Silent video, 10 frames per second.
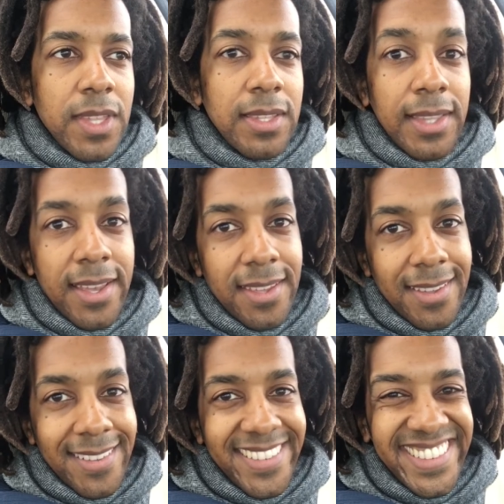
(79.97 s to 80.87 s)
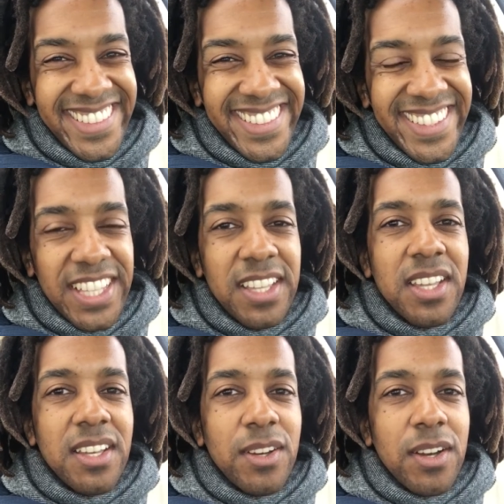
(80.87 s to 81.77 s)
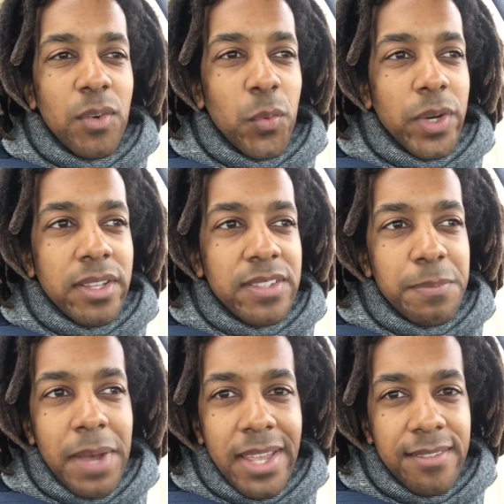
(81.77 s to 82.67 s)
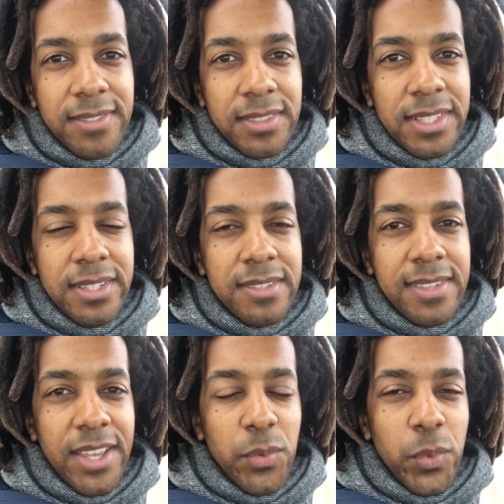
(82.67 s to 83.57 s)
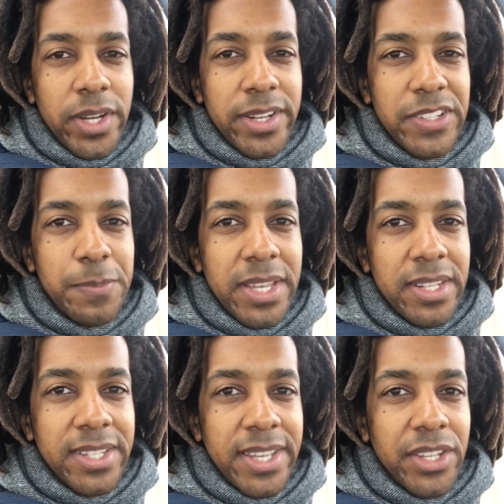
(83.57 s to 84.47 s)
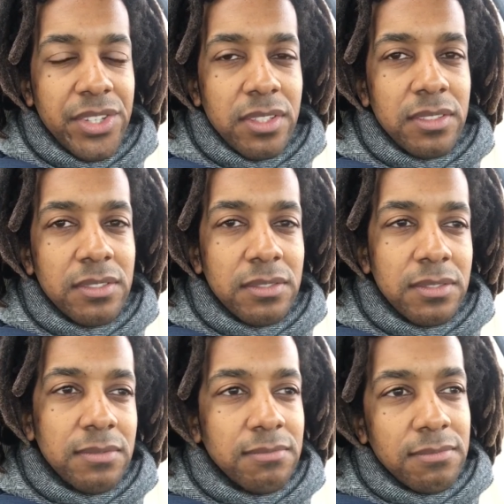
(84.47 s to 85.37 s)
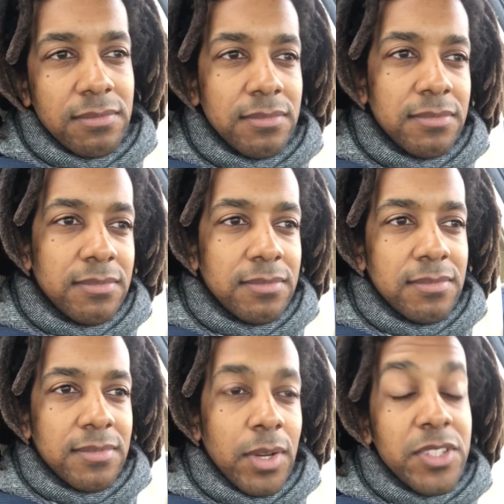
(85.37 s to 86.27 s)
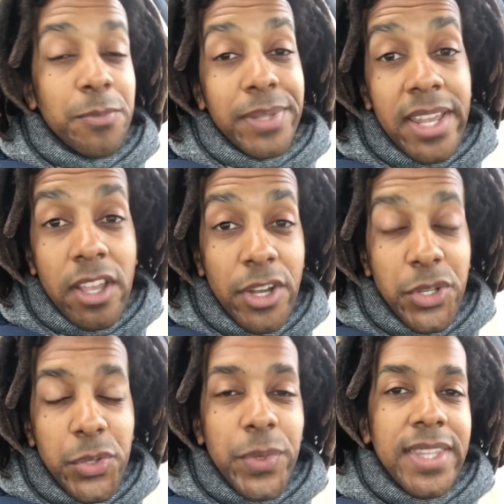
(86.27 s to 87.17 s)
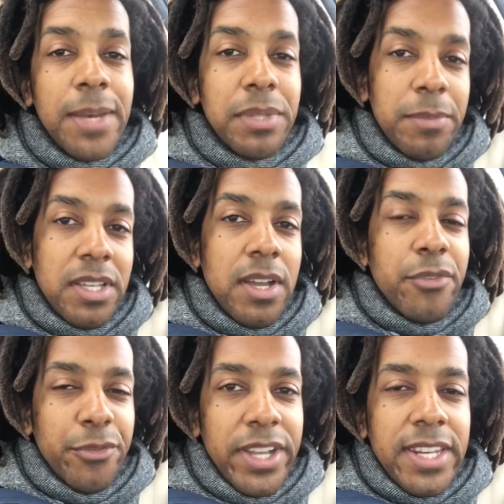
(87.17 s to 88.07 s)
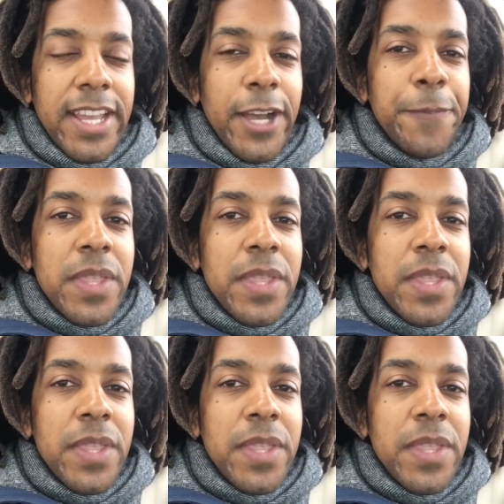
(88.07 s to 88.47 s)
Like, what is mindfulness and what is meditation? I wasn't planning on doing that, but let me cover it right now.